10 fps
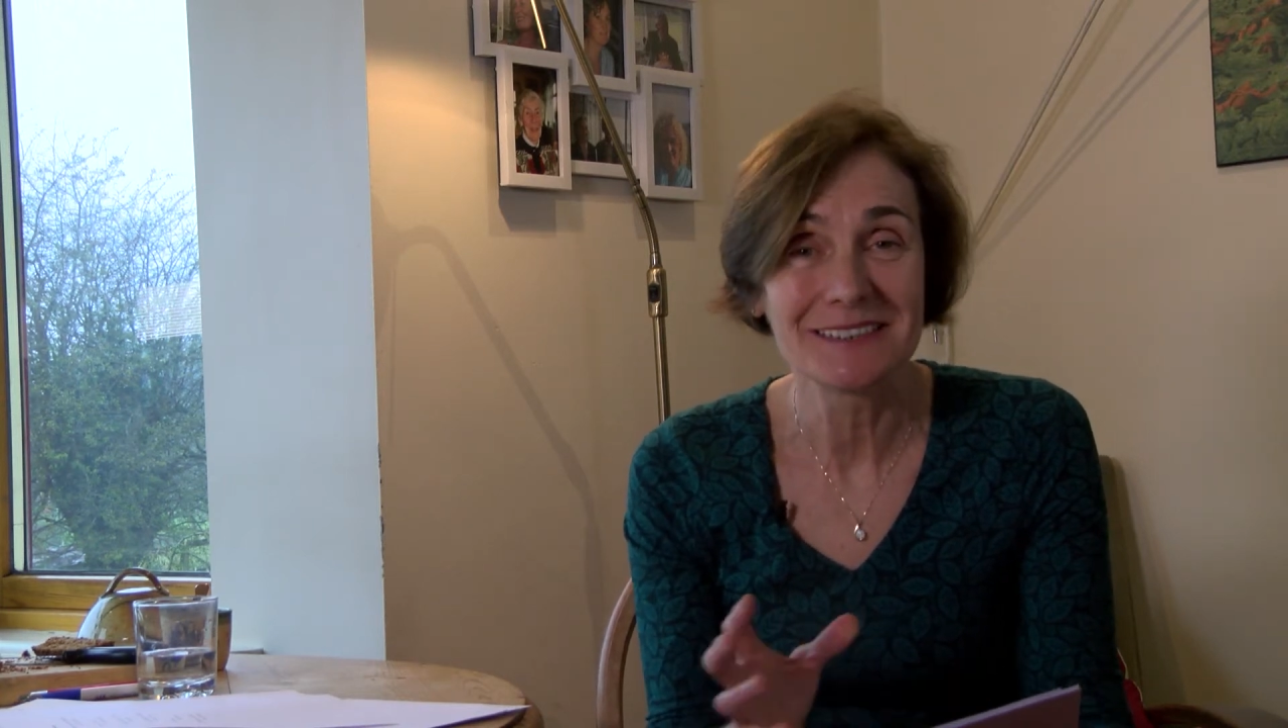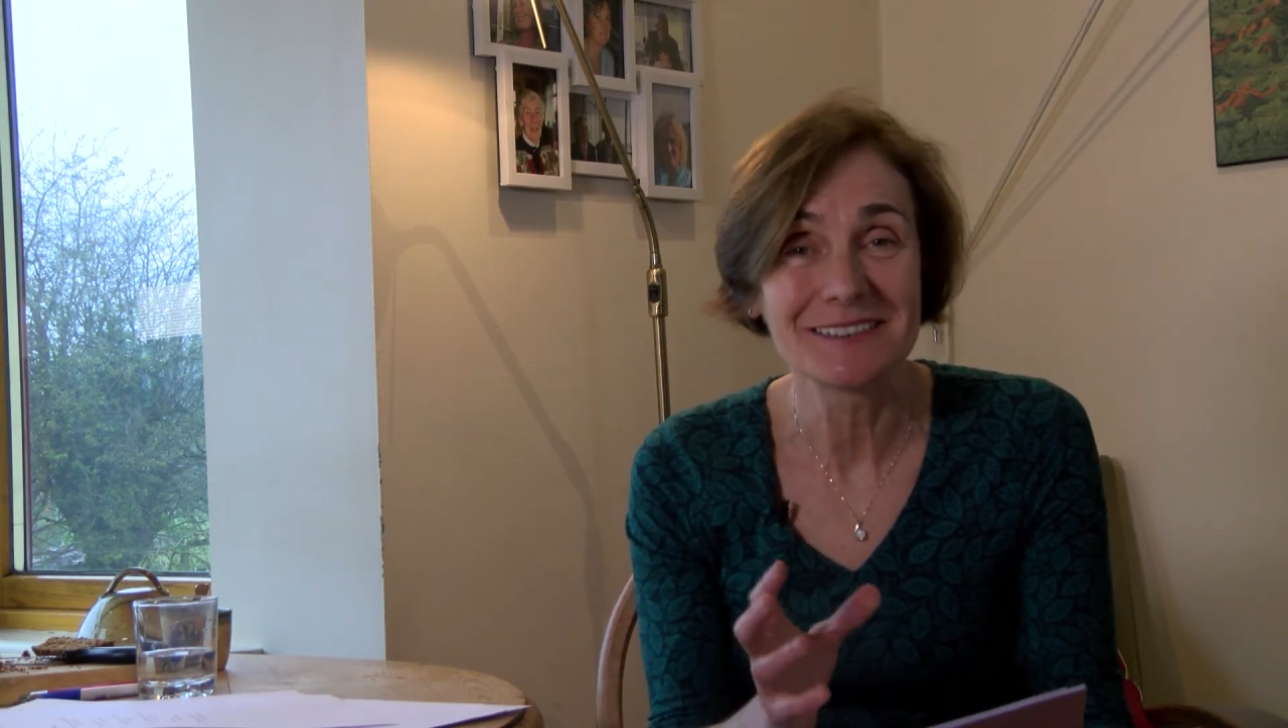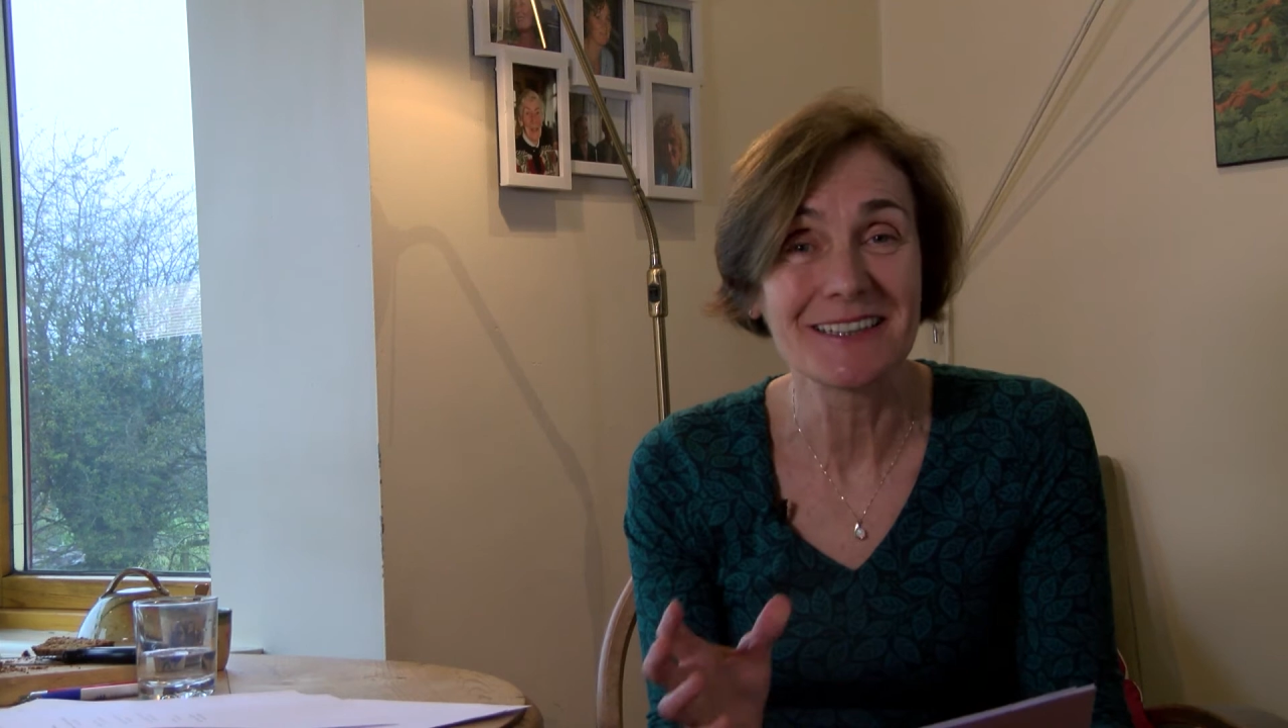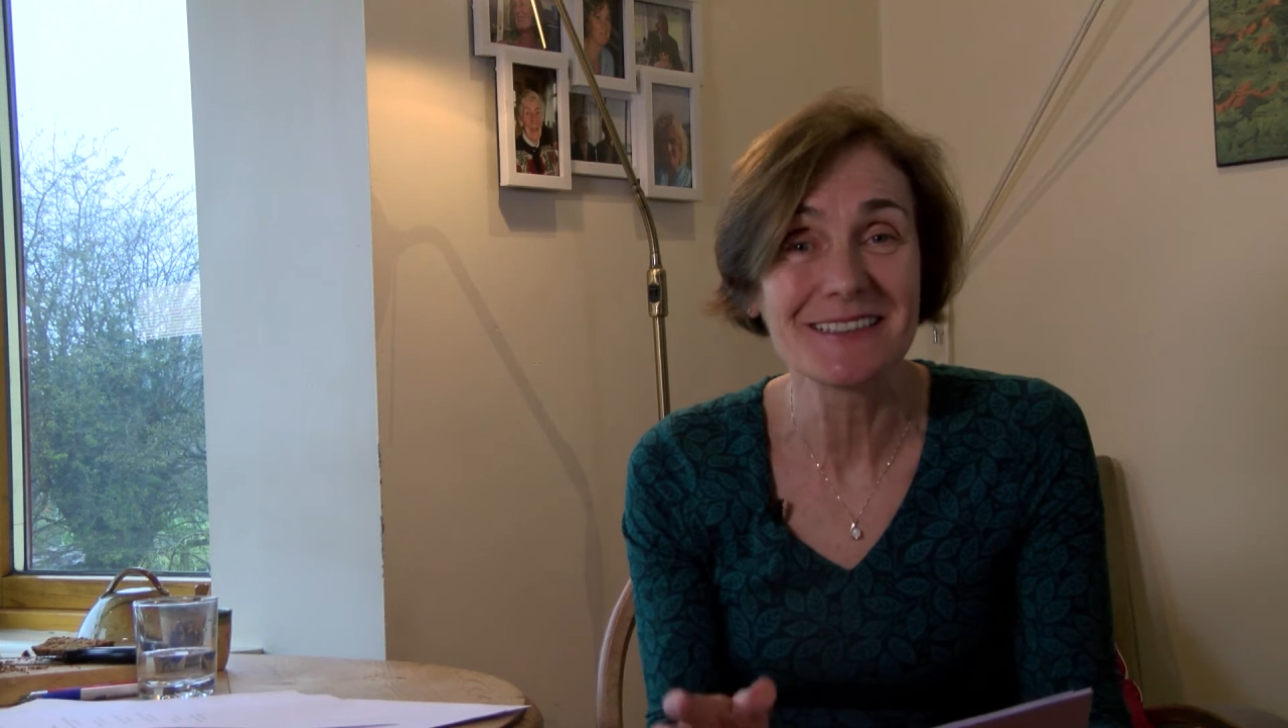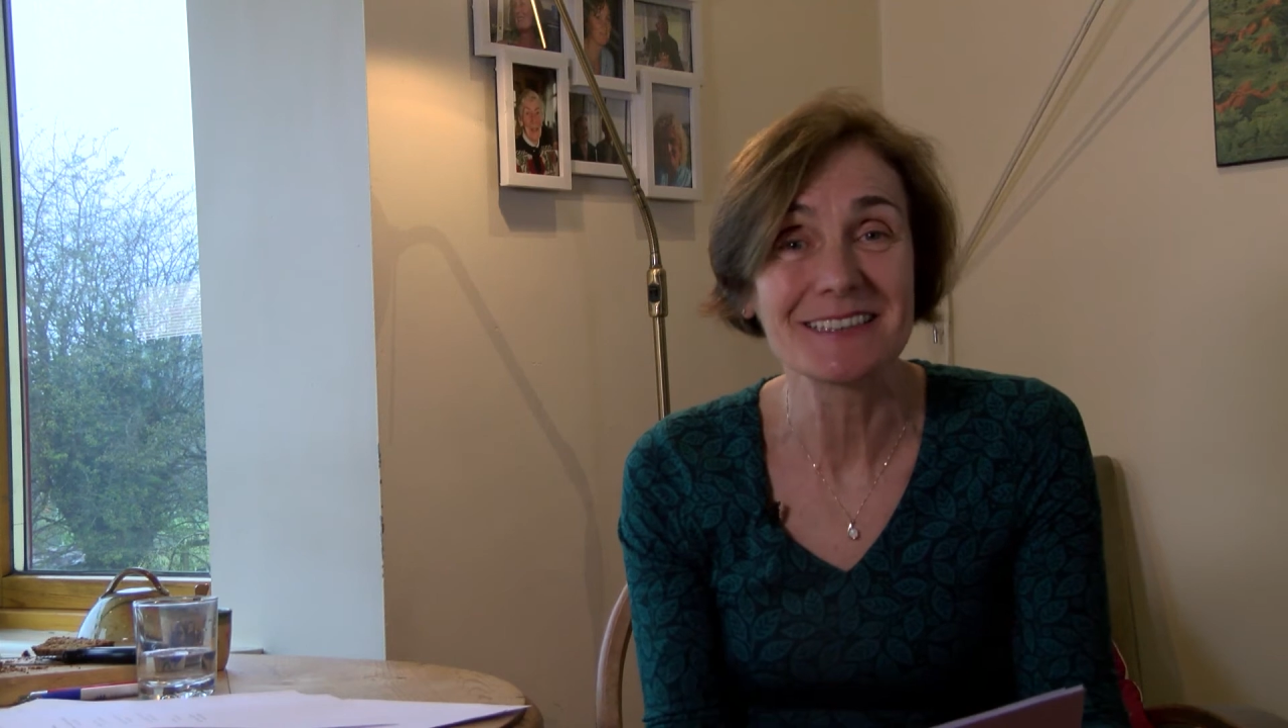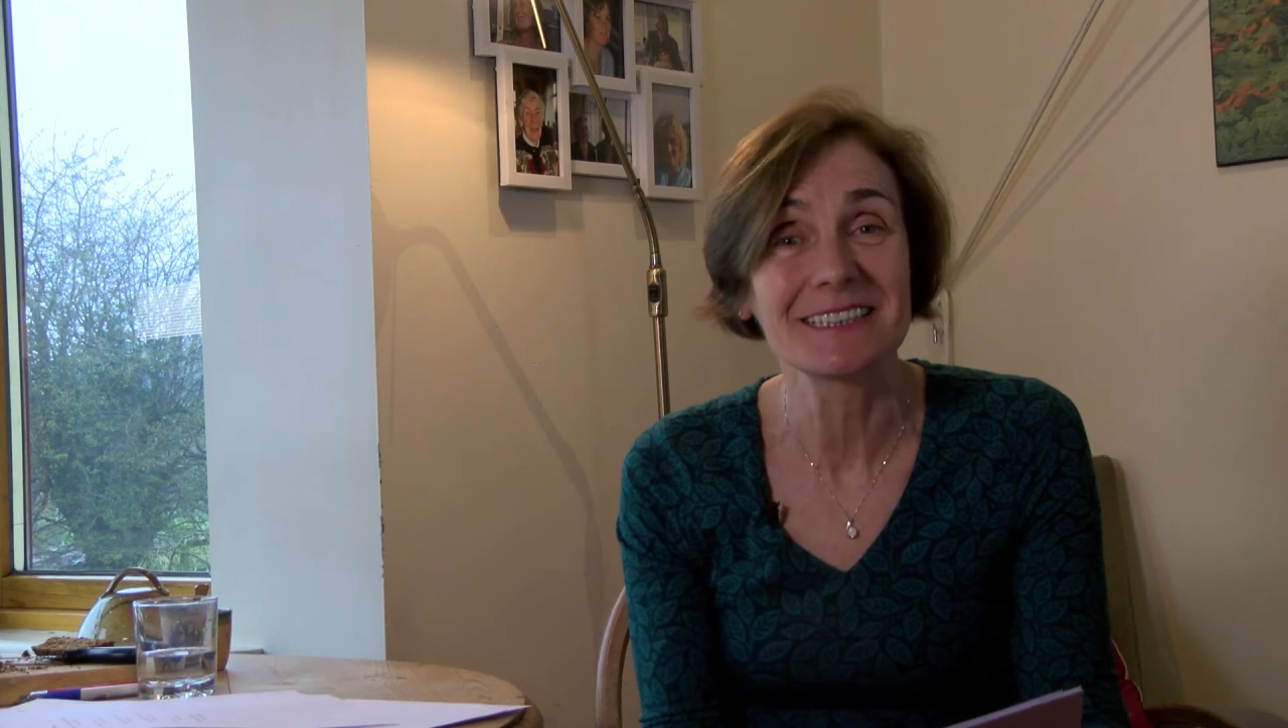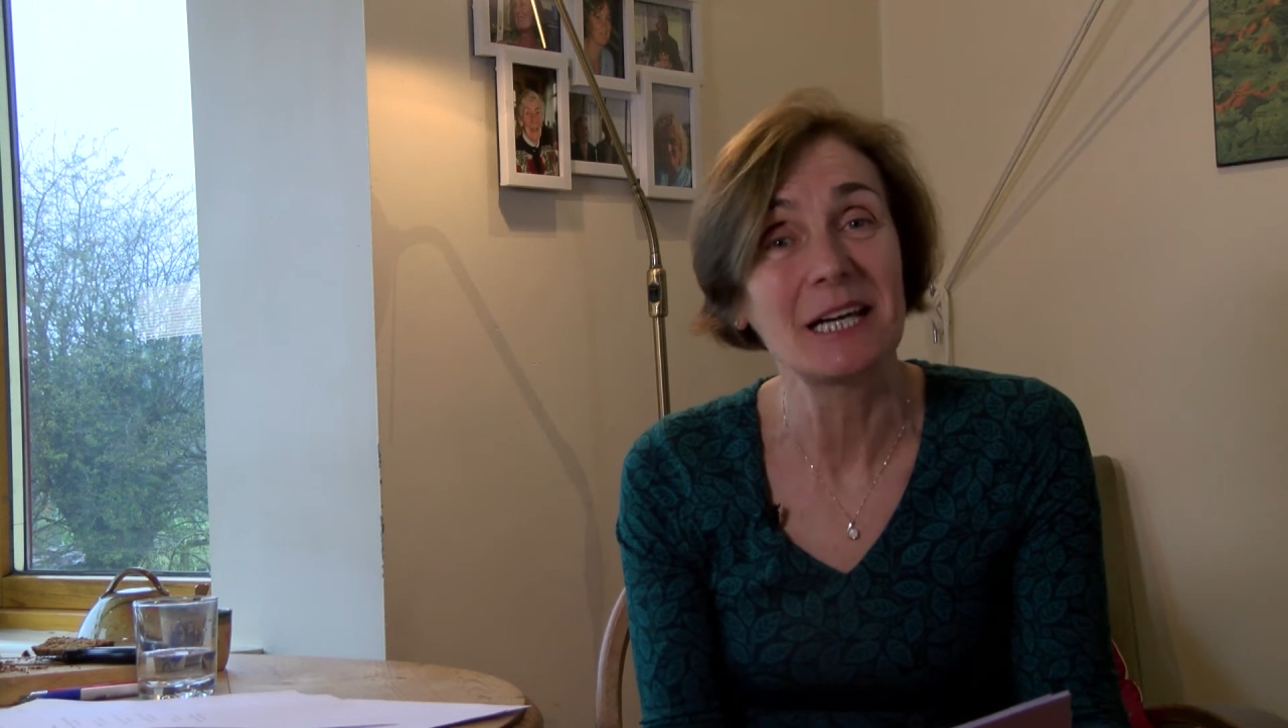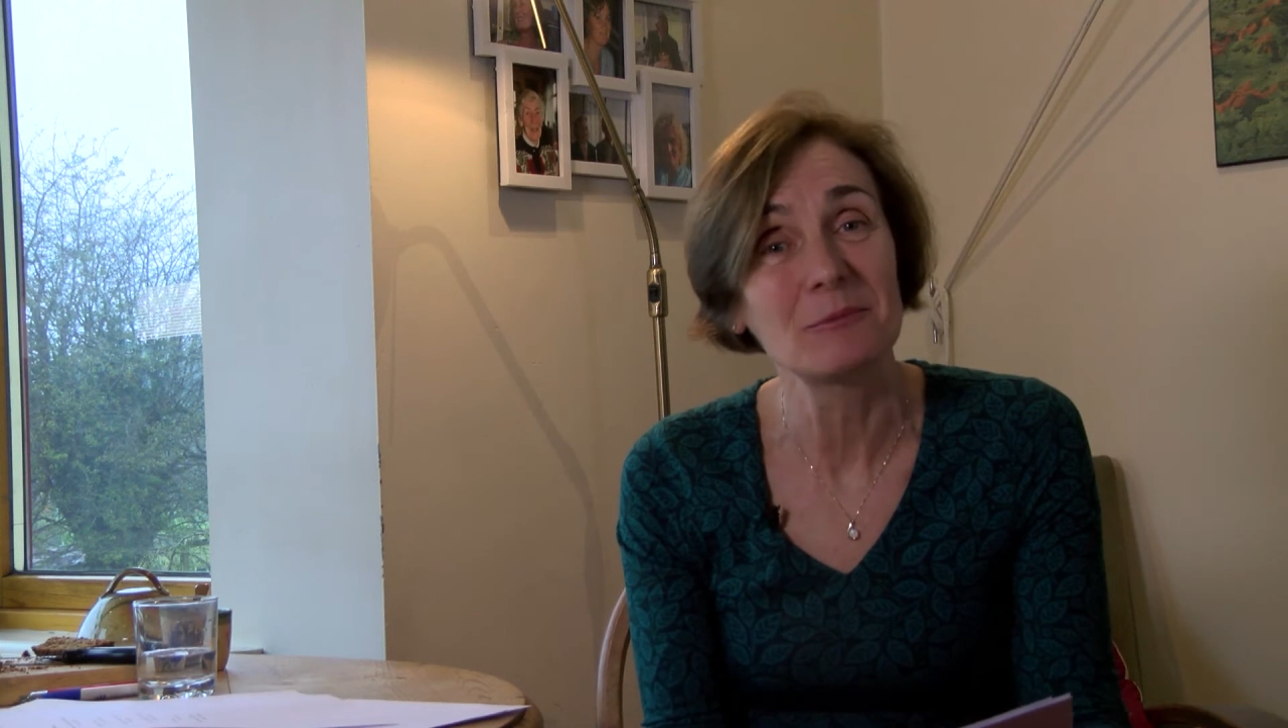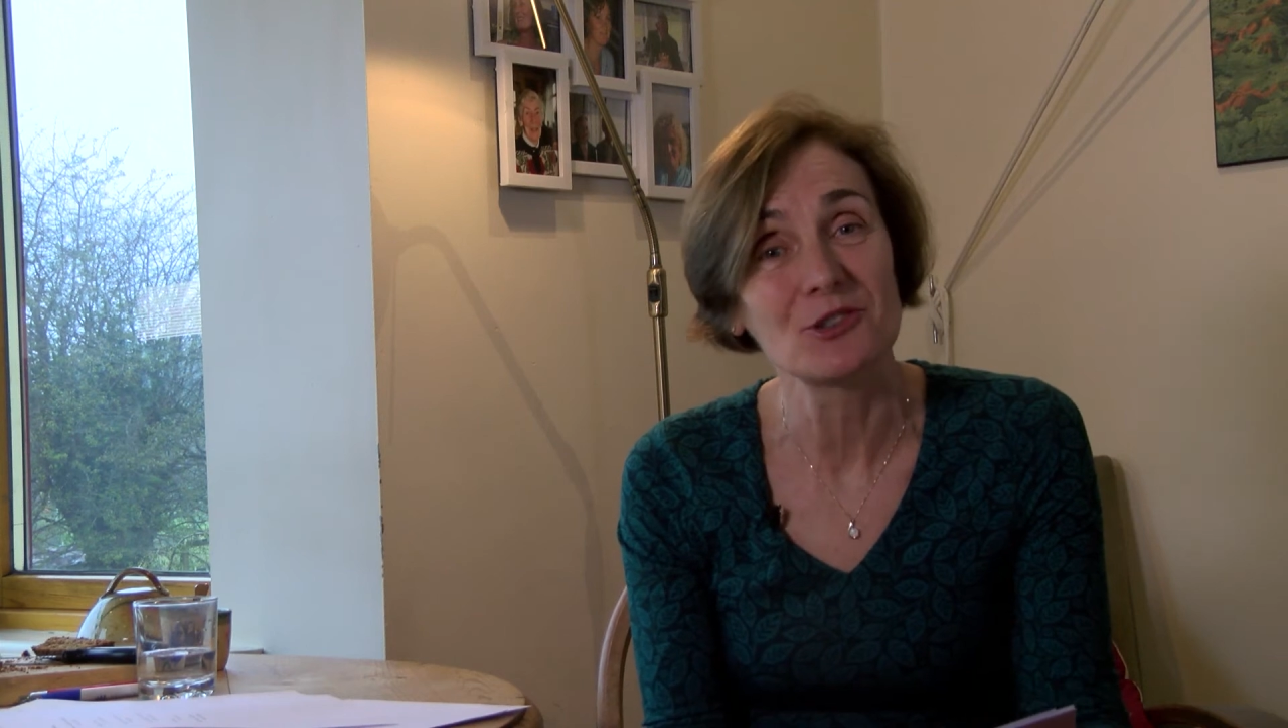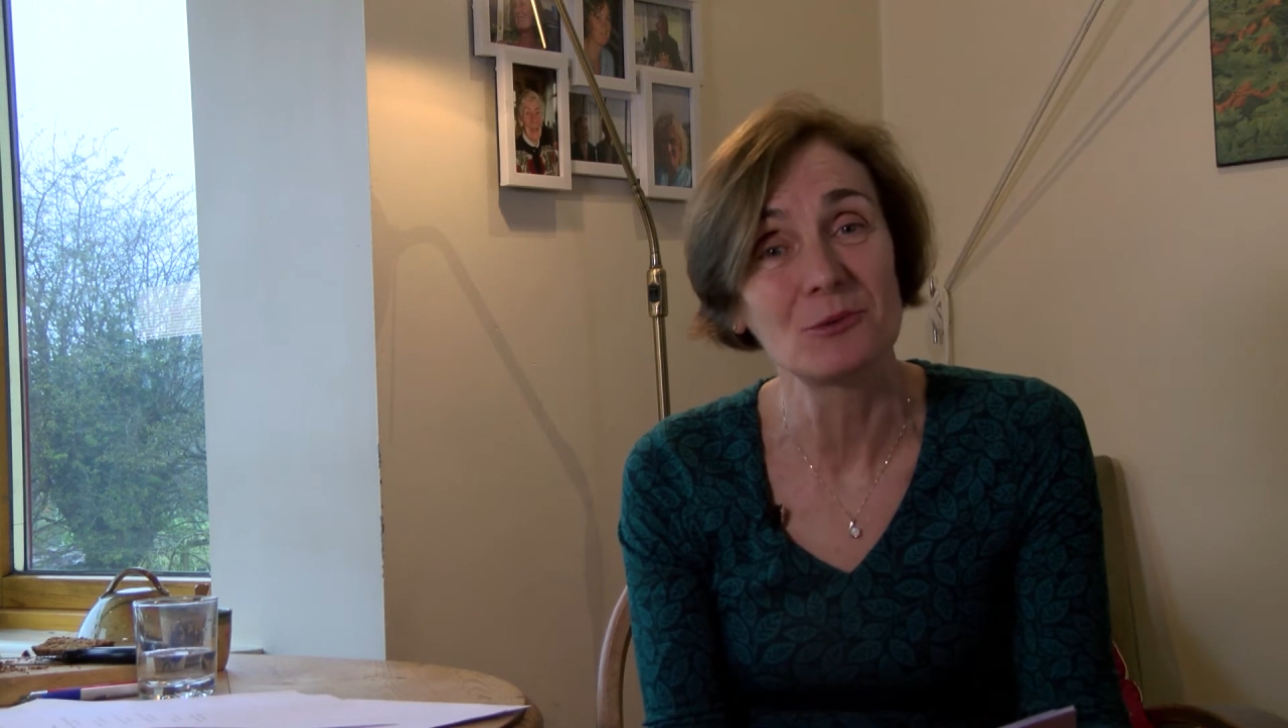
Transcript: tries to capture